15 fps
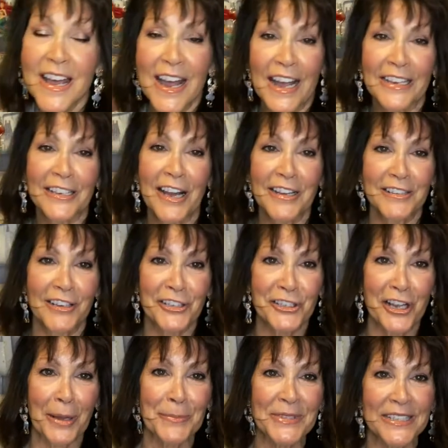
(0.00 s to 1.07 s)
I'd gotten on
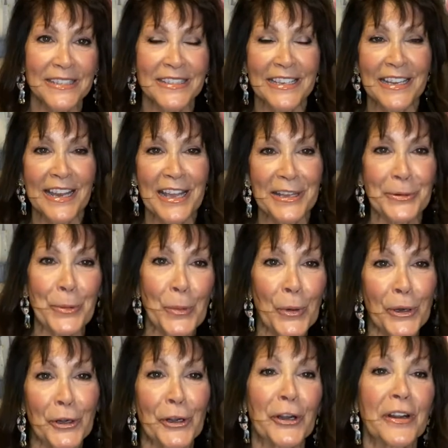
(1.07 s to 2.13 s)
Shop Disney and
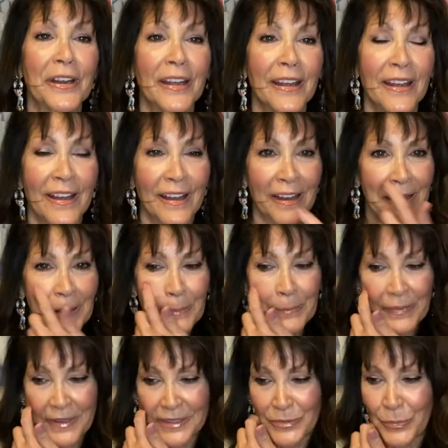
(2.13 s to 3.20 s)
ordered
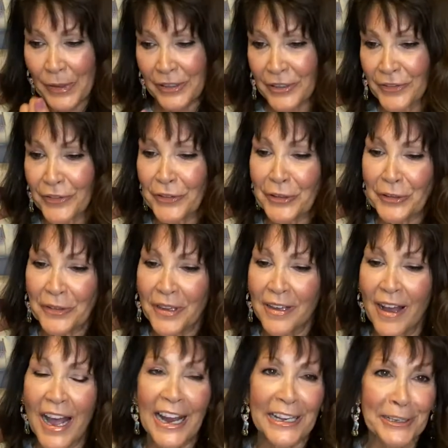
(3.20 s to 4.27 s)
this wonderful
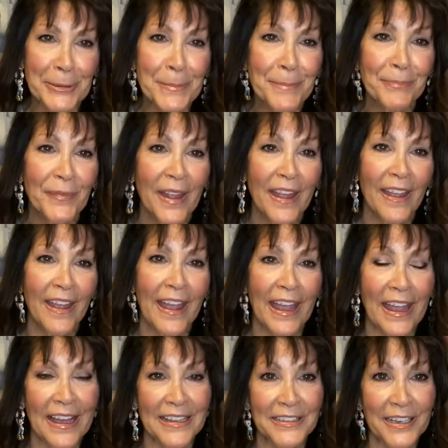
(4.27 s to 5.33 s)
item.
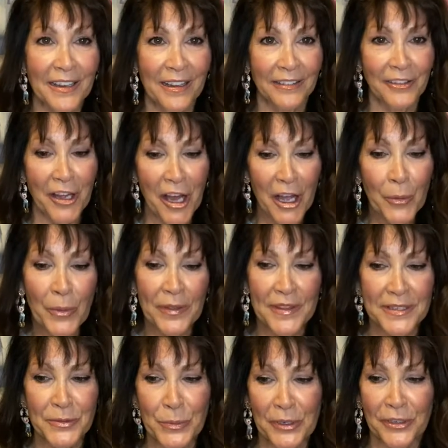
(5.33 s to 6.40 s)
And along with
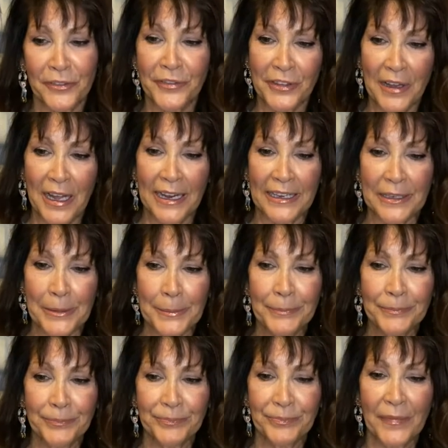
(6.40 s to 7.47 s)
this wonderful item,
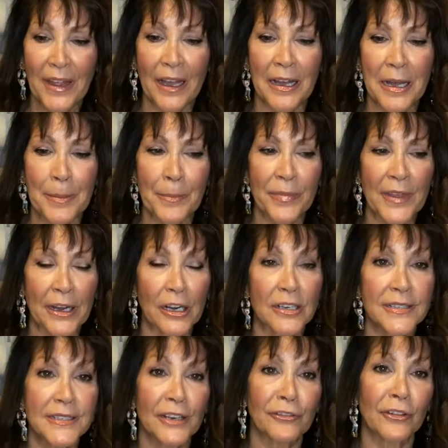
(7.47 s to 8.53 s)
there are
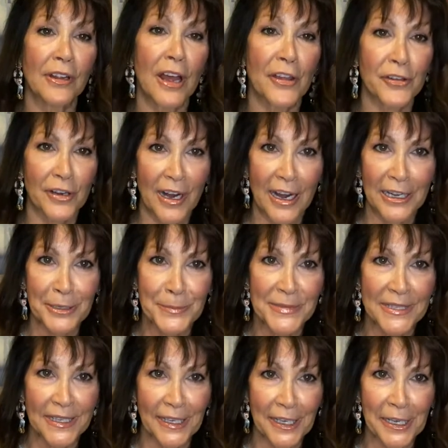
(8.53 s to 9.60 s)
several other items
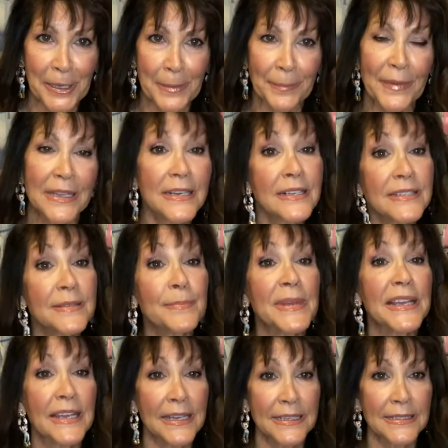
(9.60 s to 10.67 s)
that come. It is
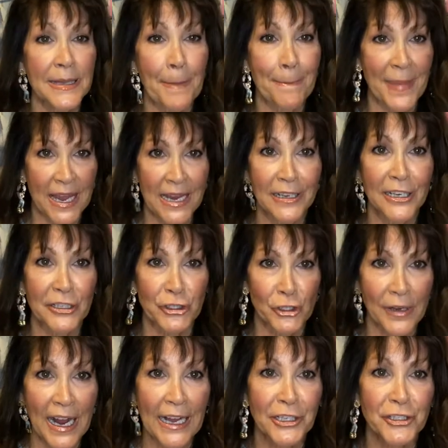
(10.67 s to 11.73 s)
Mickey's main
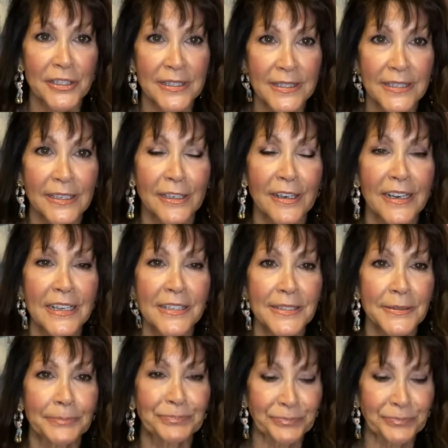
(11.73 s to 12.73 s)
attraction series.